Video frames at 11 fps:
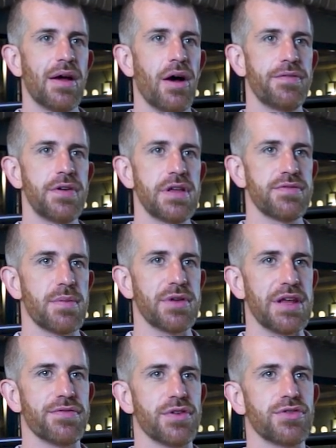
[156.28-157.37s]
Our first
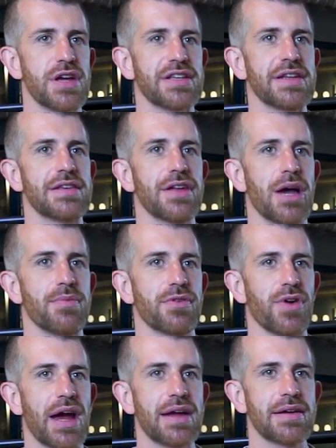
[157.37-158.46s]
remedy for addressing this type of
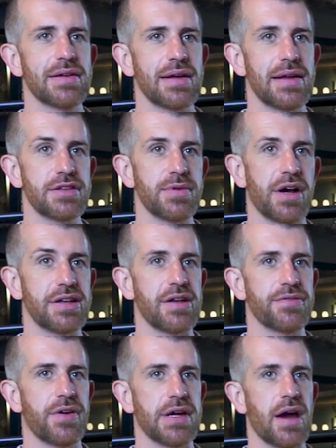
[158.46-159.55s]
crack, unless we
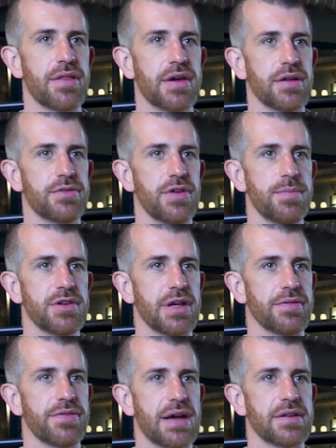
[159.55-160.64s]
identify other contributing
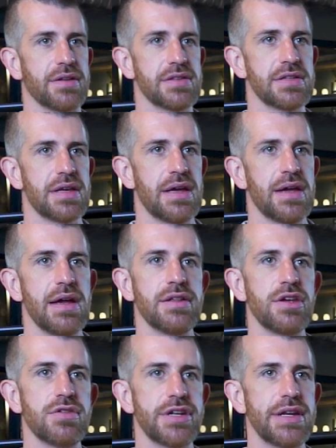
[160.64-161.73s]
factors, is
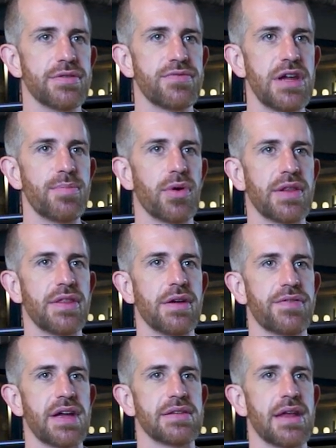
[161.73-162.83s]
usually to repoint the
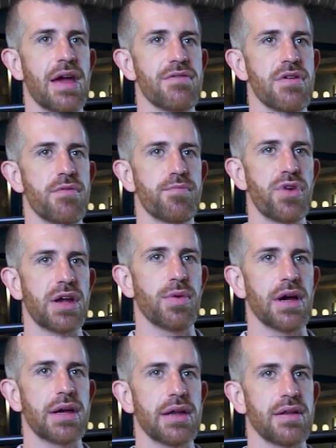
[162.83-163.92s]
affected area of
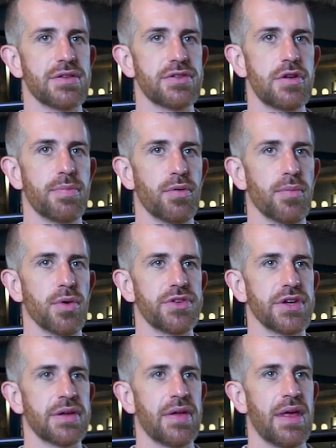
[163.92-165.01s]
brickwork in a suitable
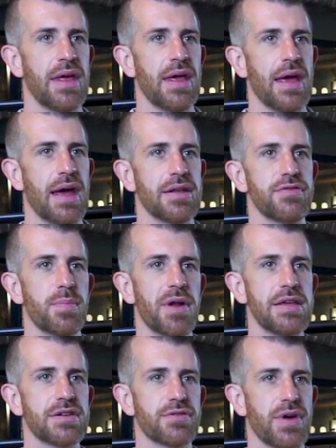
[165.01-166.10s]
mortar and to
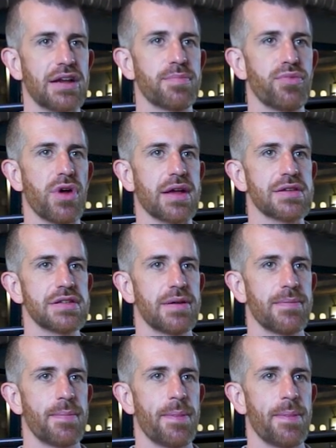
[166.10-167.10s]
replace cracked bricks.